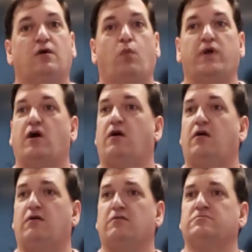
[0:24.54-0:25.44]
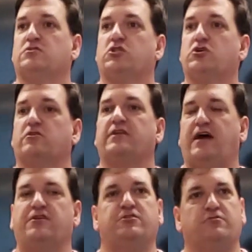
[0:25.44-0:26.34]
We all learn
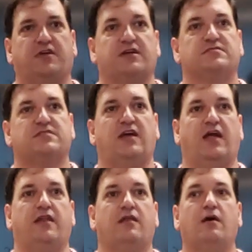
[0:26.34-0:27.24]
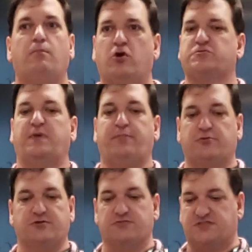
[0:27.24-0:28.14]
how to do things. And most
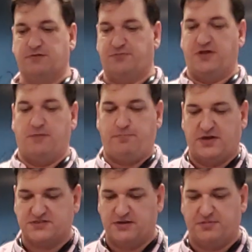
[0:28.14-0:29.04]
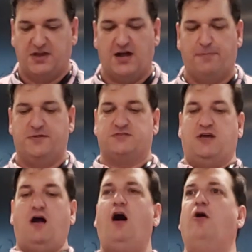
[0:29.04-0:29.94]
people don't simply pick something up and
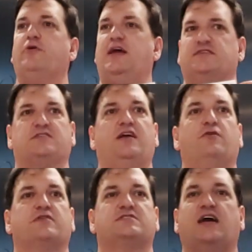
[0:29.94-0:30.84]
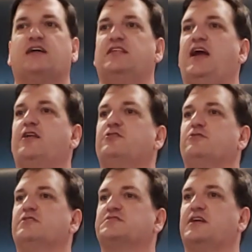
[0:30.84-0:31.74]
say, oh yes, I know exactly how to
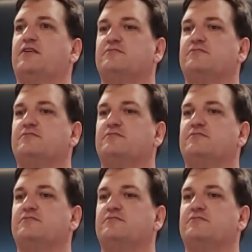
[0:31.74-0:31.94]
do this.